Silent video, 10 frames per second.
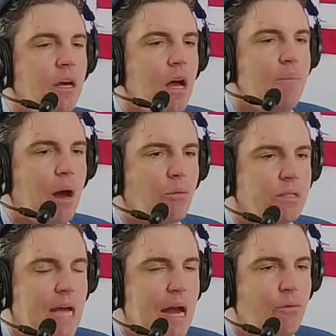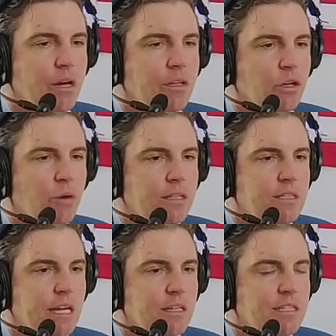about retiring in the great
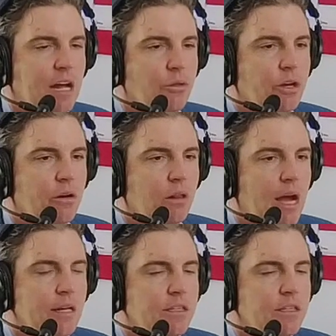state of South Carolina.